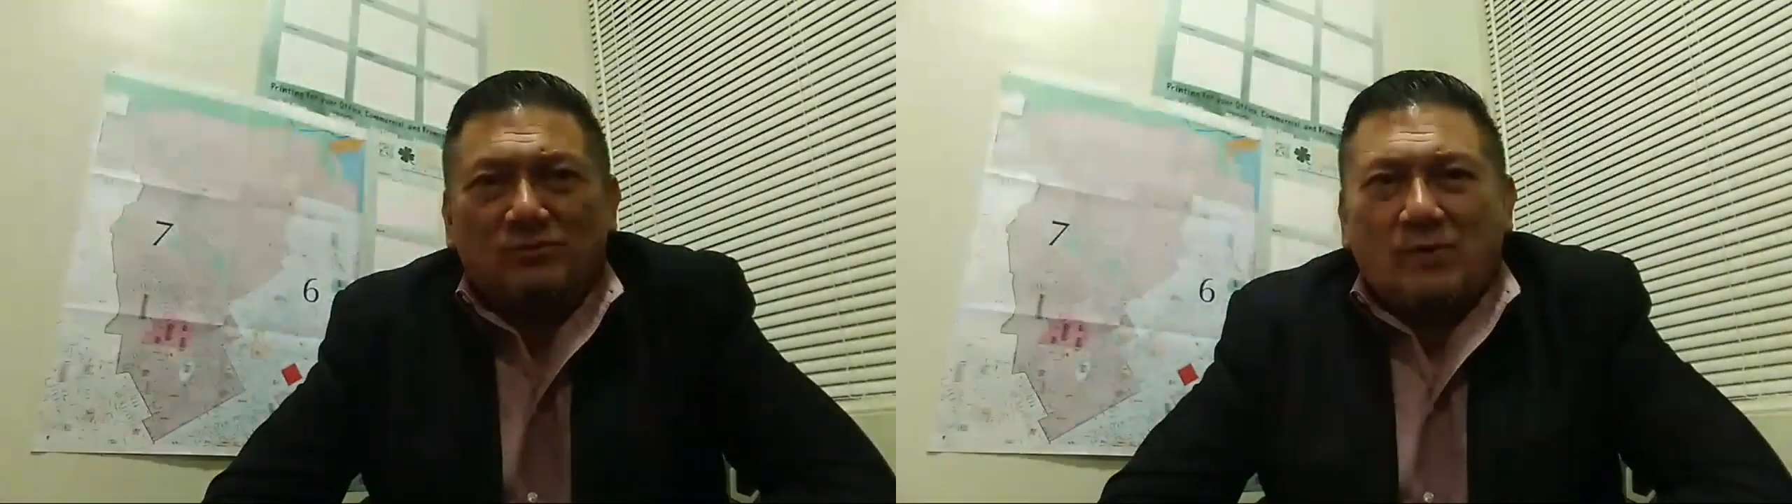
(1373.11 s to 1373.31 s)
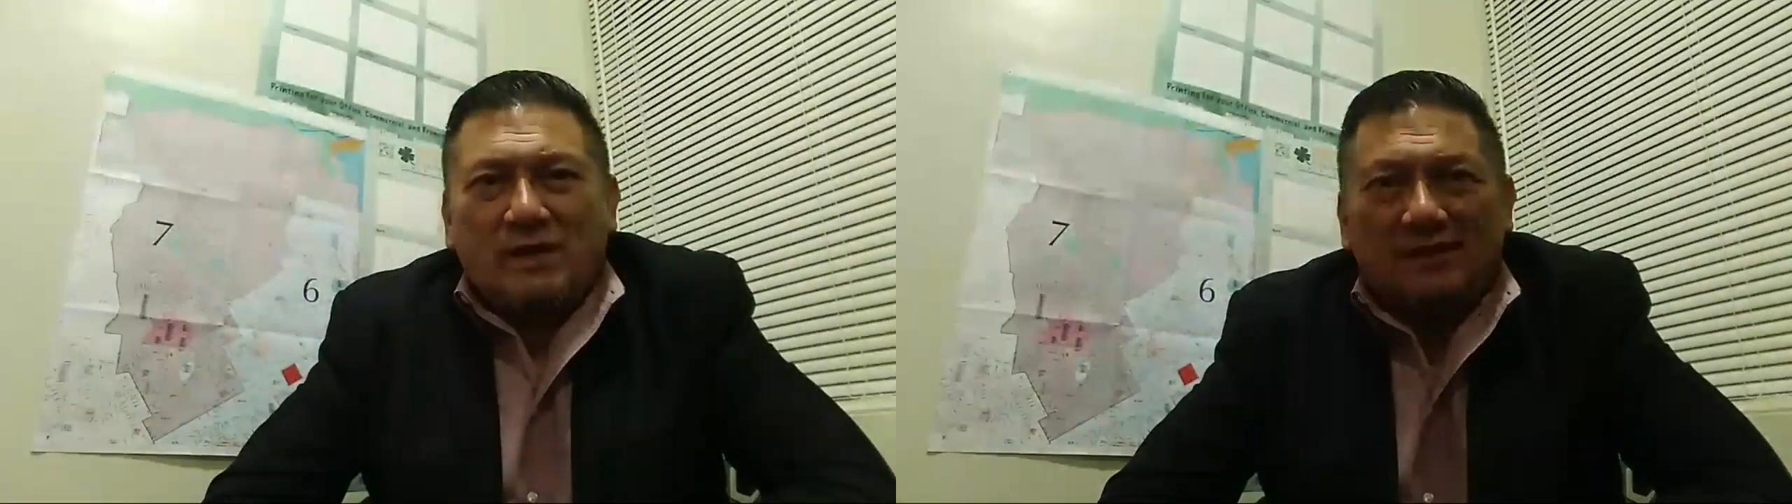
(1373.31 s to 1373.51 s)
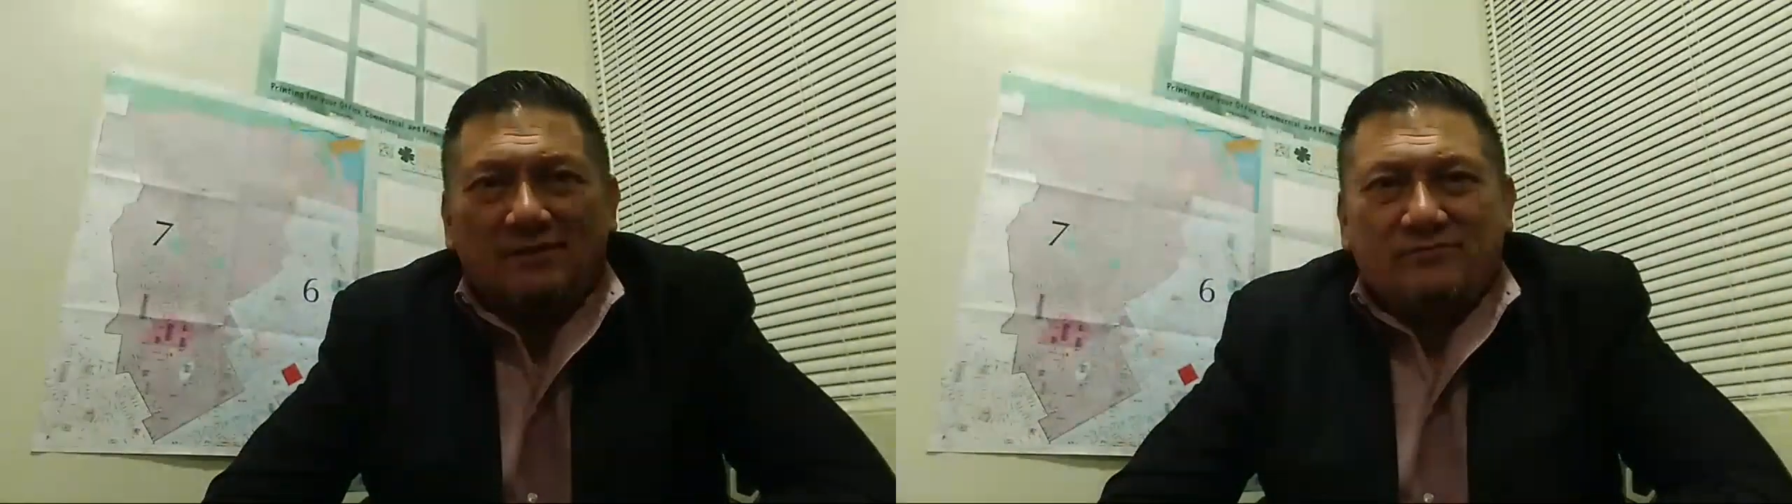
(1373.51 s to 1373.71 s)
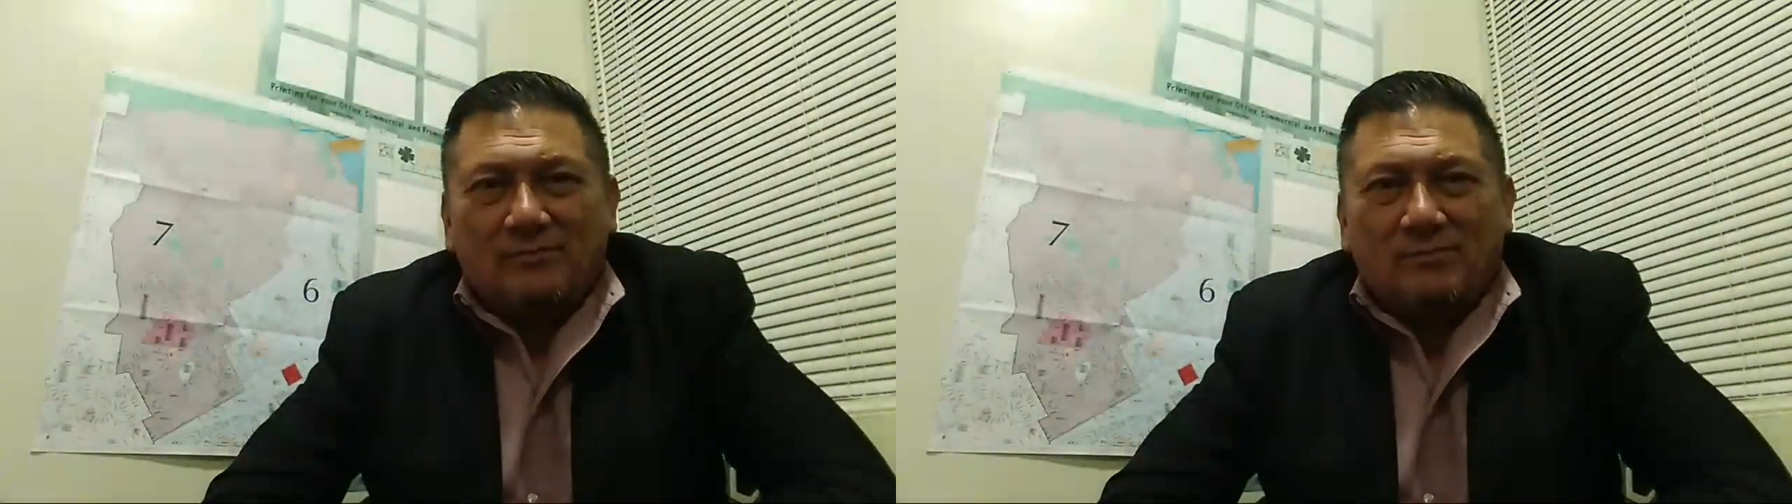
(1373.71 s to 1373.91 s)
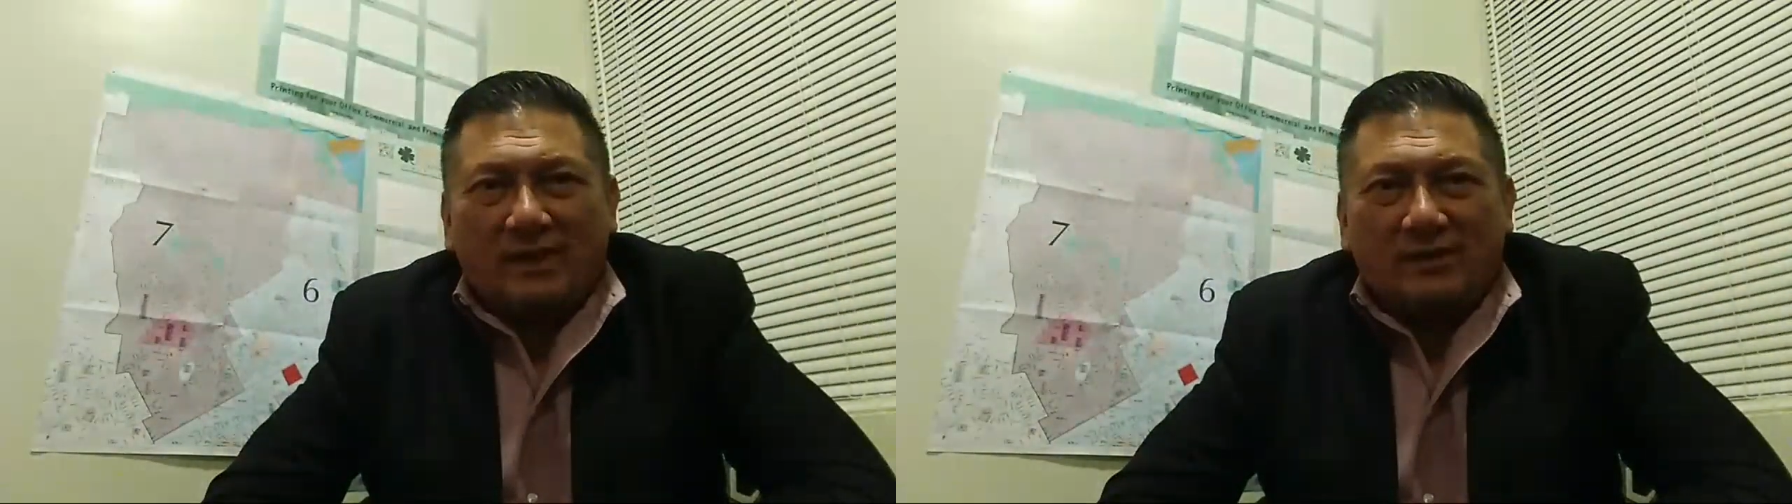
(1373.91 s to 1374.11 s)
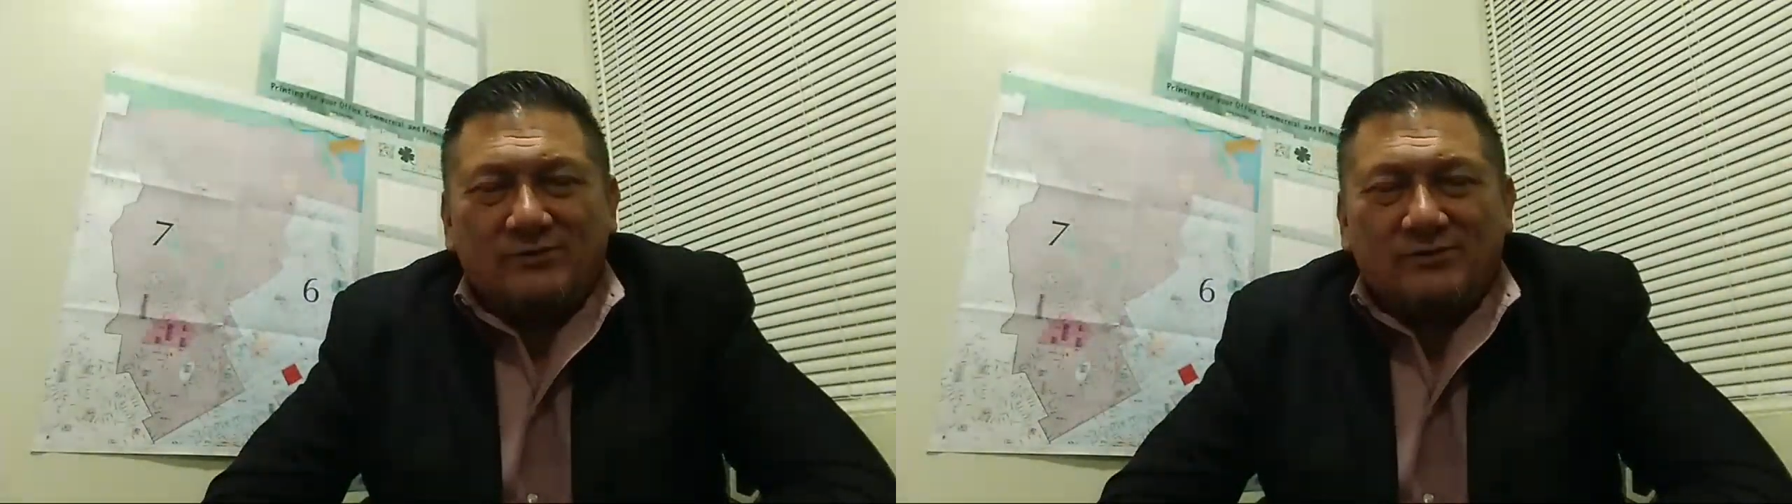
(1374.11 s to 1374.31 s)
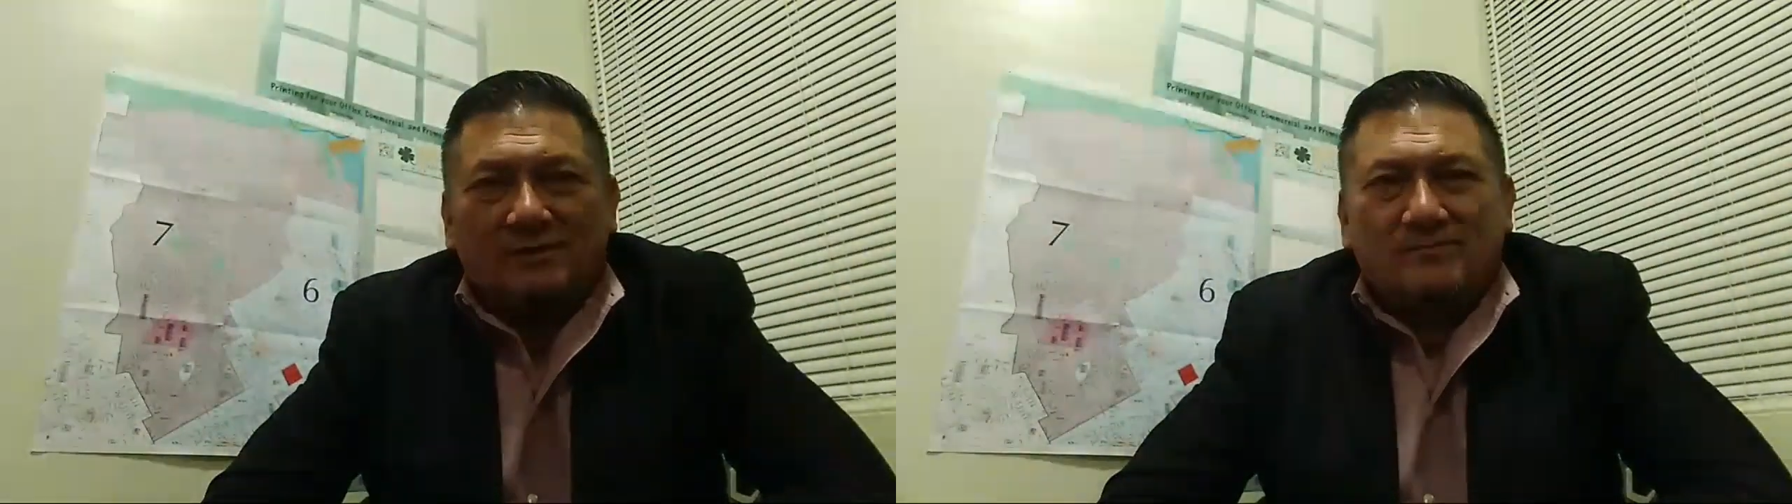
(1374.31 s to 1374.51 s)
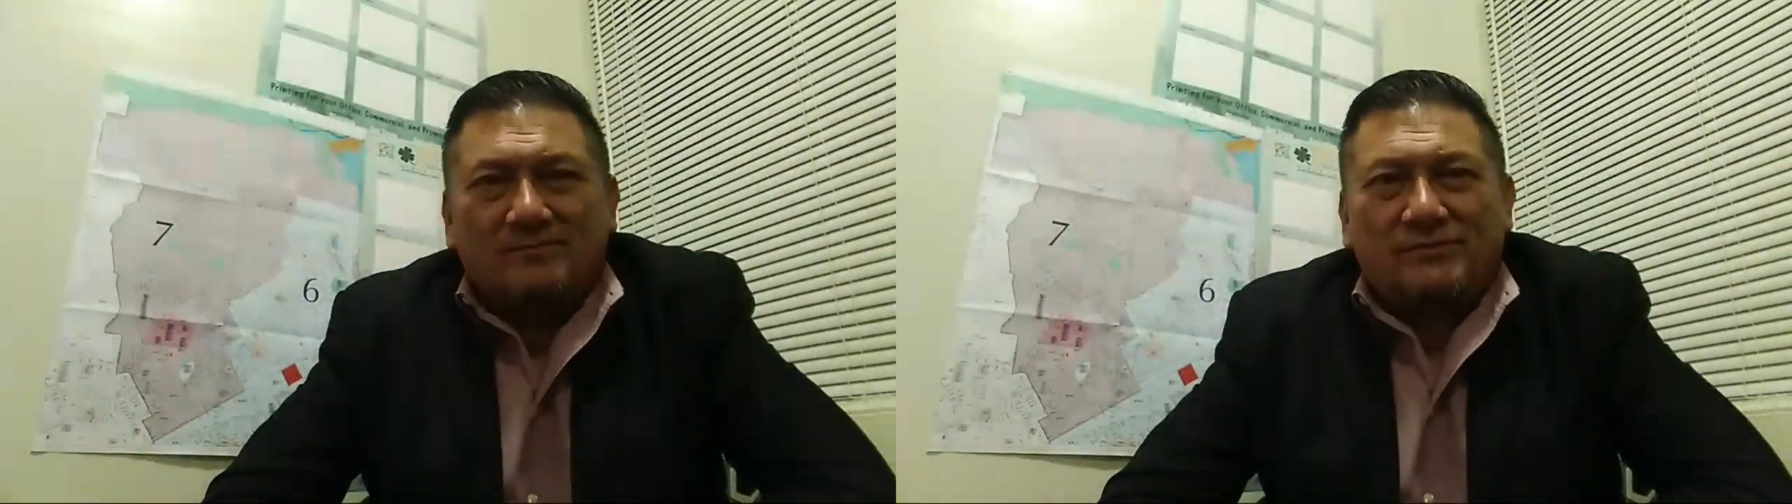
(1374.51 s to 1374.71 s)
waiting for bail to
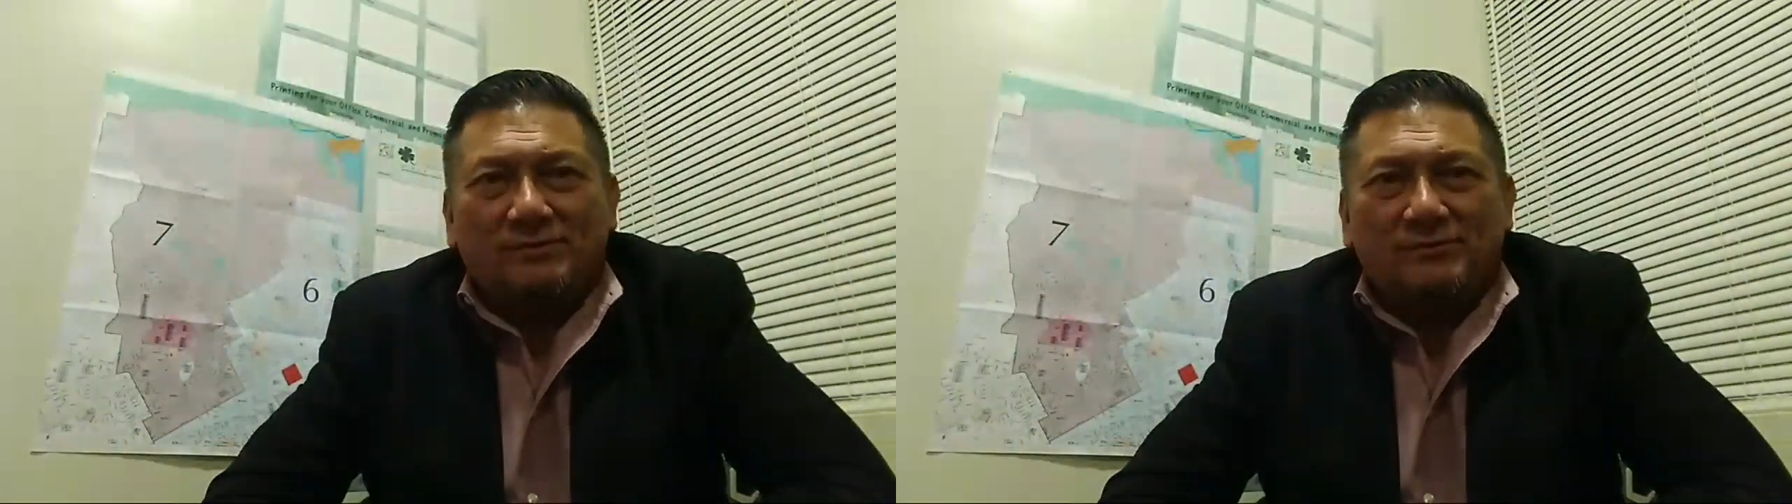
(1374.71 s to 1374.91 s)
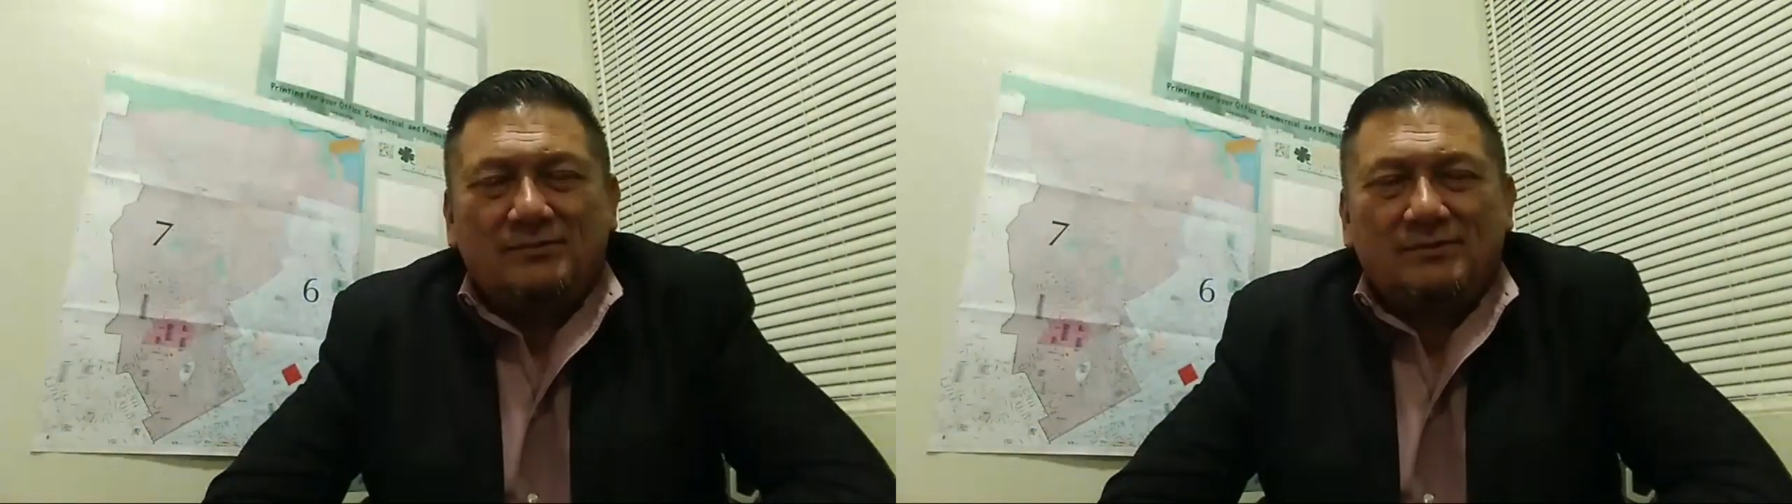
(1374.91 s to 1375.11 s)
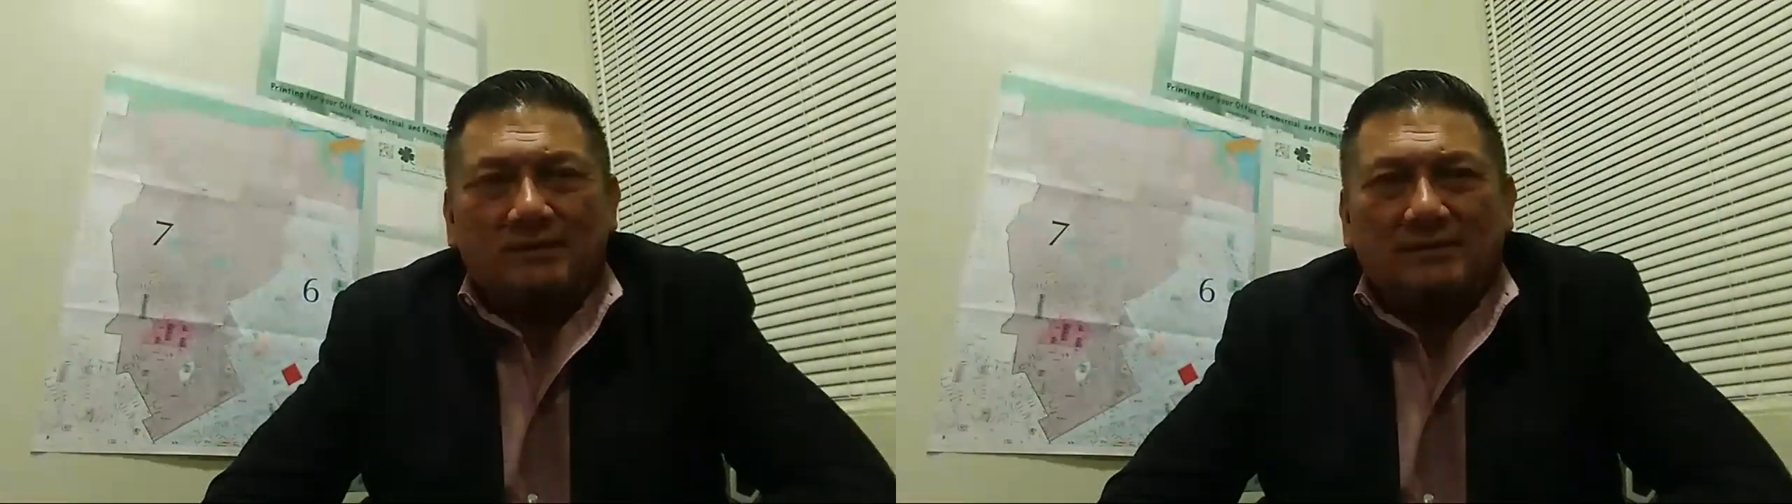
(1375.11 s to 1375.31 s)
come through,